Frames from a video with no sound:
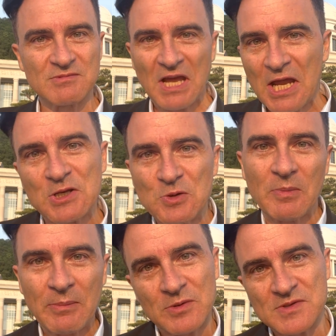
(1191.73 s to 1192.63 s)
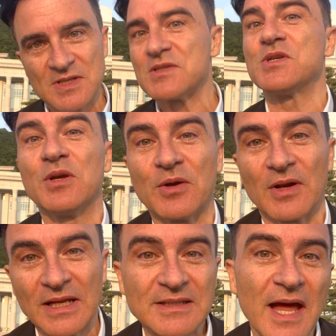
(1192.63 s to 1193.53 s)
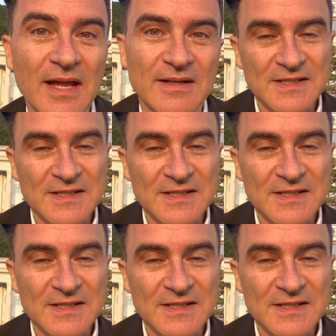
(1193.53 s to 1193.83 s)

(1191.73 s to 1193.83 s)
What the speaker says: 10 new members this year, like that.